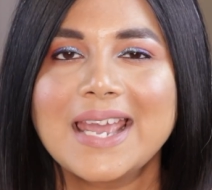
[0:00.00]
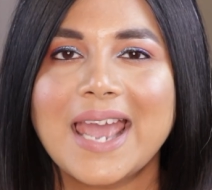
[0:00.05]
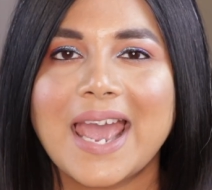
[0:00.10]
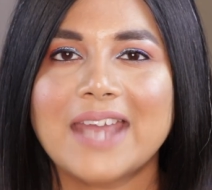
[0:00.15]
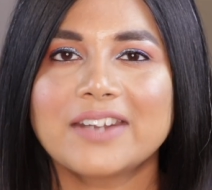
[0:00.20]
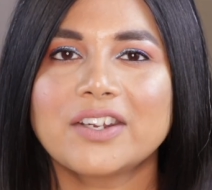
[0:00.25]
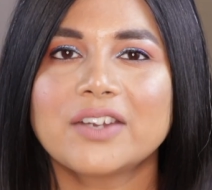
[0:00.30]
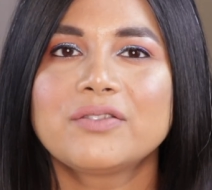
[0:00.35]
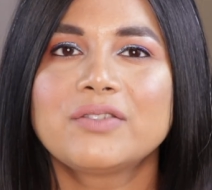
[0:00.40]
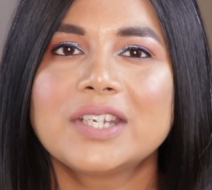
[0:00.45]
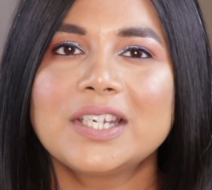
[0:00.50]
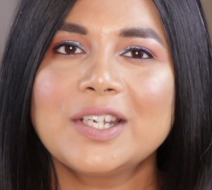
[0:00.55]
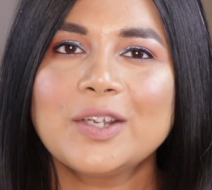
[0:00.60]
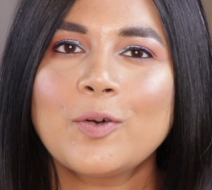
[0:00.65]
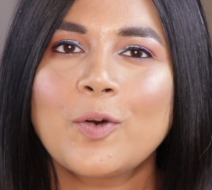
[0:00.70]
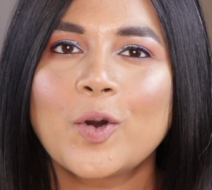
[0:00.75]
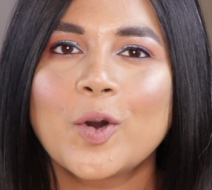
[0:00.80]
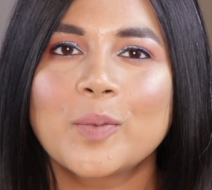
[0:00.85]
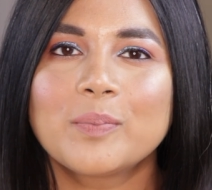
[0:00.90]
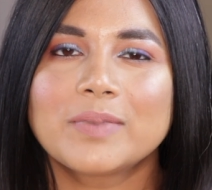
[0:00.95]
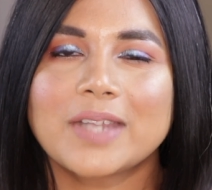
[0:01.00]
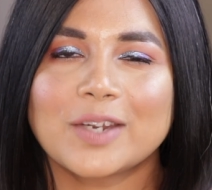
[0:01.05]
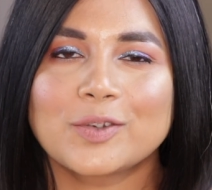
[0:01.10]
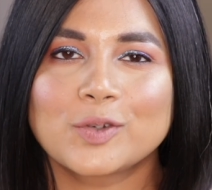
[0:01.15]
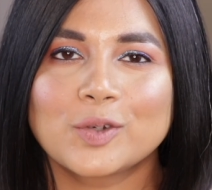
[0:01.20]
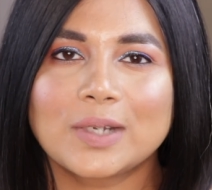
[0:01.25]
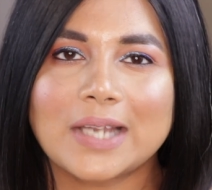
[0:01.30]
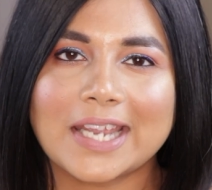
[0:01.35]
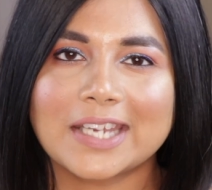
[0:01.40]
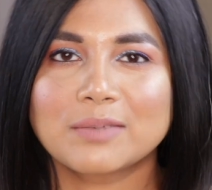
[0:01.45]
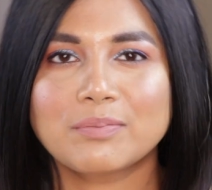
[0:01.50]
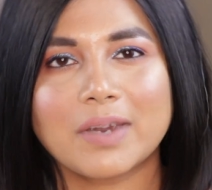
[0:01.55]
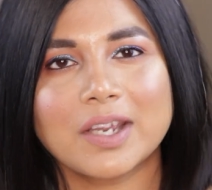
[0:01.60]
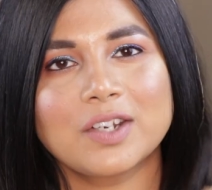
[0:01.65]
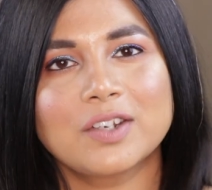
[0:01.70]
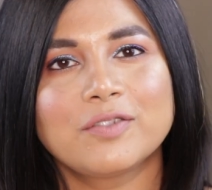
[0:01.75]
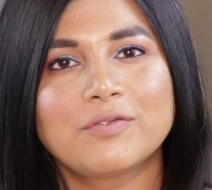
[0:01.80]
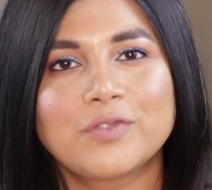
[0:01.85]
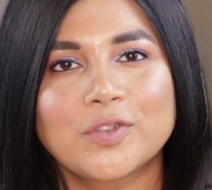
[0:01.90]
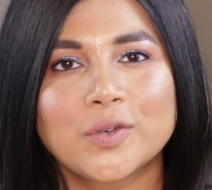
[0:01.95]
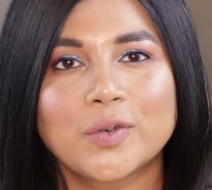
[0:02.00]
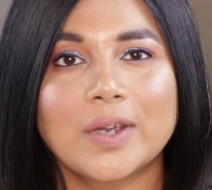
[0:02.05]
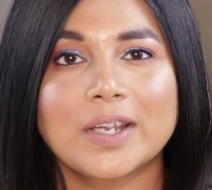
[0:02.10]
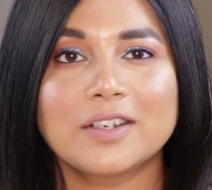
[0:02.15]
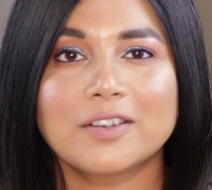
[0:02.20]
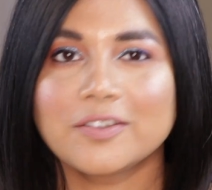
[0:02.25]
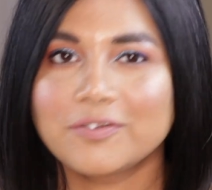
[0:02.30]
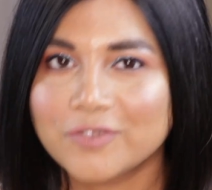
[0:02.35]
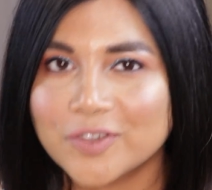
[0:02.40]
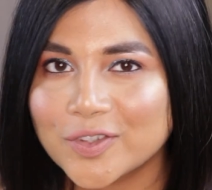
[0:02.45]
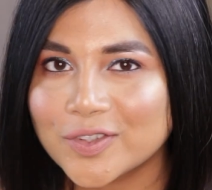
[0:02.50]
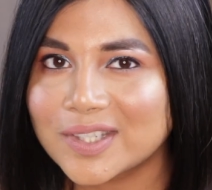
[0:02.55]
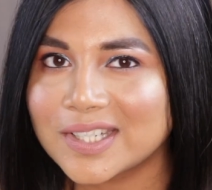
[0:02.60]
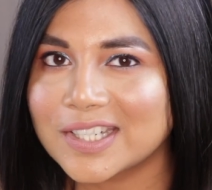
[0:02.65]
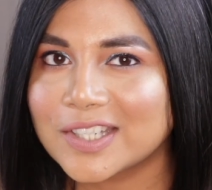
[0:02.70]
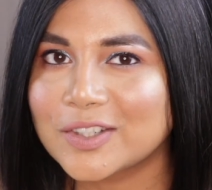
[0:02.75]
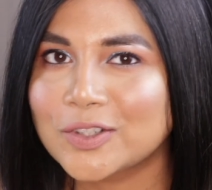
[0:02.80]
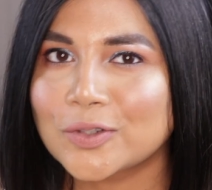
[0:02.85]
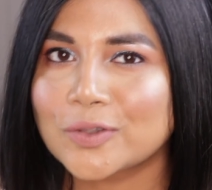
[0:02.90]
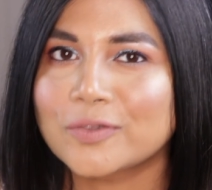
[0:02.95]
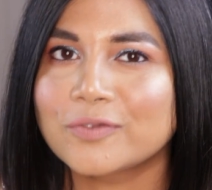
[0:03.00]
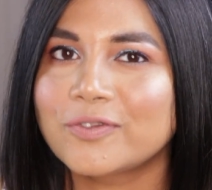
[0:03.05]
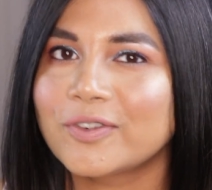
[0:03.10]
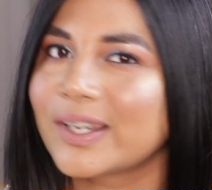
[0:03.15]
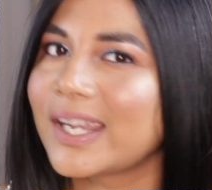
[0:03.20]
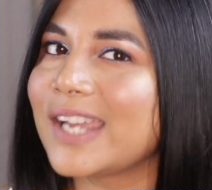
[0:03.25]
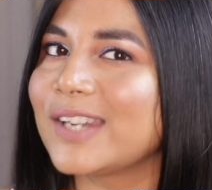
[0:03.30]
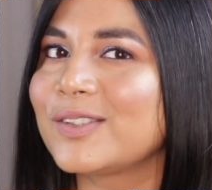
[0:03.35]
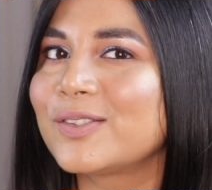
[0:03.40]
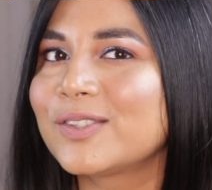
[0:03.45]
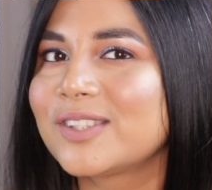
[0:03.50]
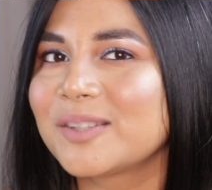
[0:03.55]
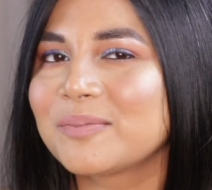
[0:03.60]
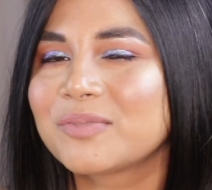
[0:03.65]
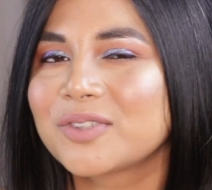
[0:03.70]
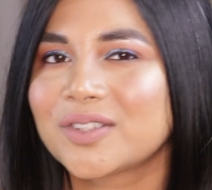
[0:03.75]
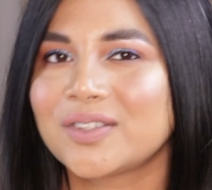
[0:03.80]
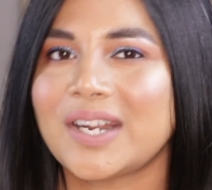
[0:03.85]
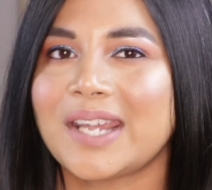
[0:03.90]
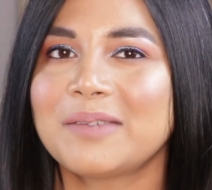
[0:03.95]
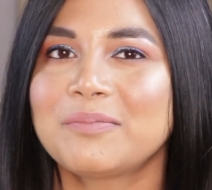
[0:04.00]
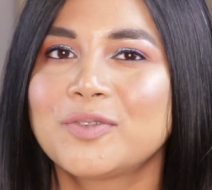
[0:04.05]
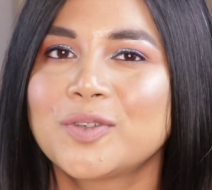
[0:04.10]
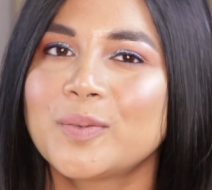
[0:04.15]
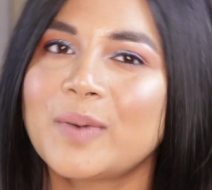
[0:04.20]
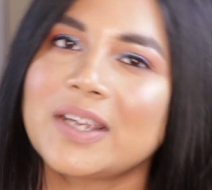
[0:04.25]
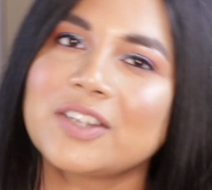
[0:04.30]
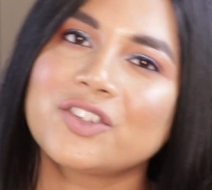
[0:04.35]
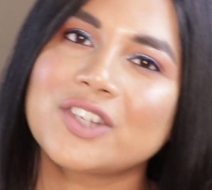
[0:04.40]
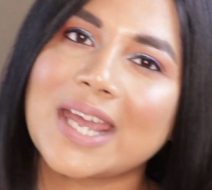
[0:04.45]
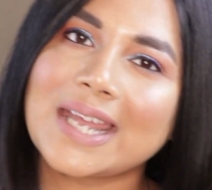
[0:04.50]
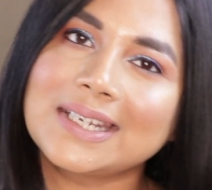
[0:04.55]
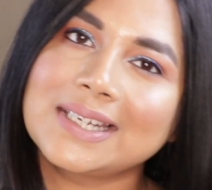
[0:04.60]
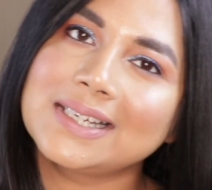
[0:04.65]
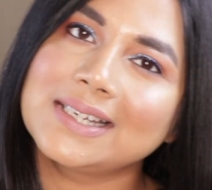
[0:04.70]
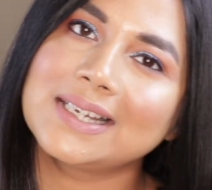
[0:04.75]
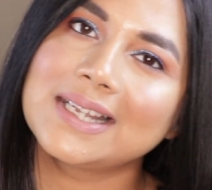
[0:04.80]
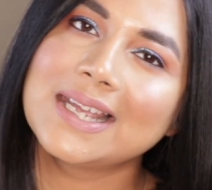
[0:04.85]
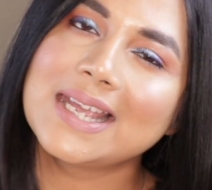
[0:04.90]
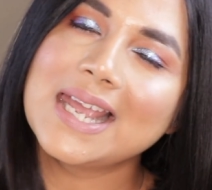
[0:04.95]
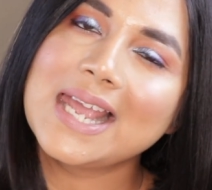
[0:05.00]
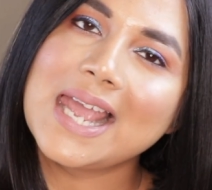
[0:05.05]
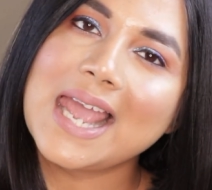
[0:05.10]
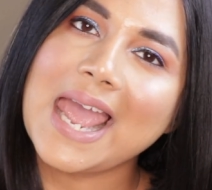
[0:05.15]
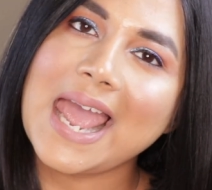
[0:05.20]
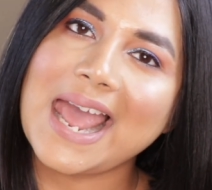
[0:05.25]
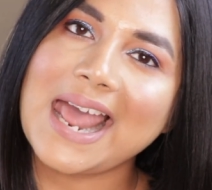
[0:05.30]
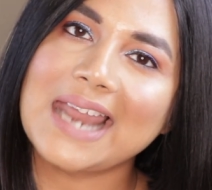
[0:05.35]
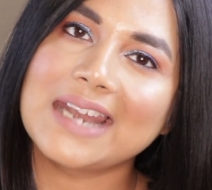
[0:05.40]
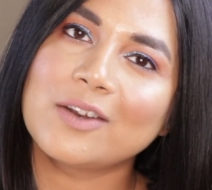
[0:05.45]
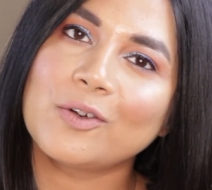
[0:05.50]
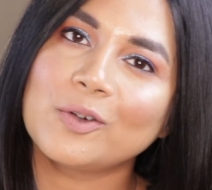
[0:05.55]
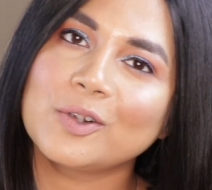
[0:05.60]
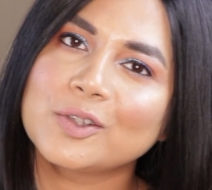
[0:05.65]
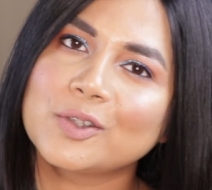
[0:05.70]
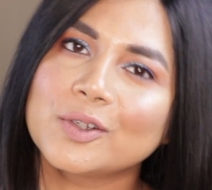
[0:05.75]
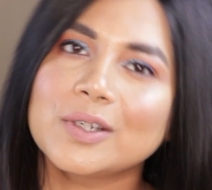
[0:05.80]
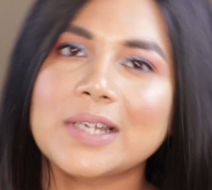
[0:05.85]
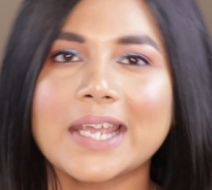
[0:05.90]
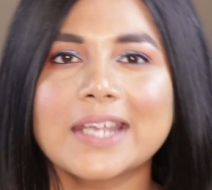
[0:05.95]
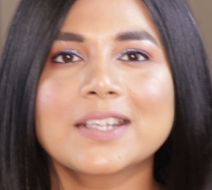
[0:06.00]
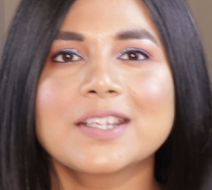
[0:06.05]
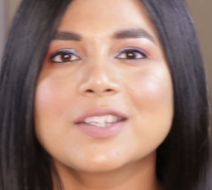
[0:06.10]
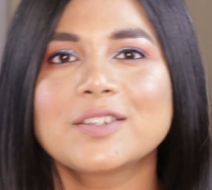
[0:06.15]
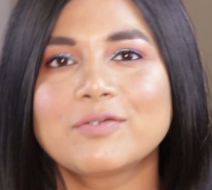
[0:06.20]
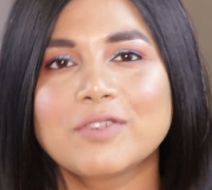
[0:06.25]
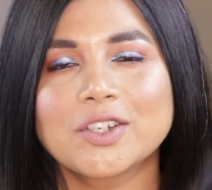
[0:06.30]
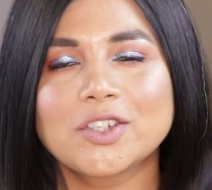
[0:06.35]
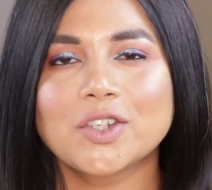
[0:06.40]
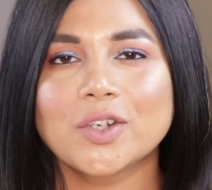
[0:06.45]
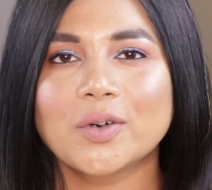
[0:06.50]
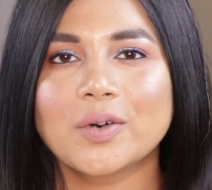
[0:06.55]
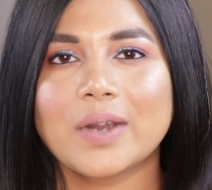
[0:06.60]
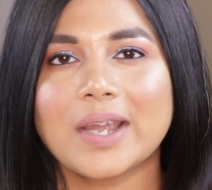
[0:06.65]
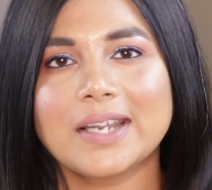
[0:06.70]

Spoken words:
And I really hope that you liked my review. And if you did, don't forget to subscribe to my channel and also like this video.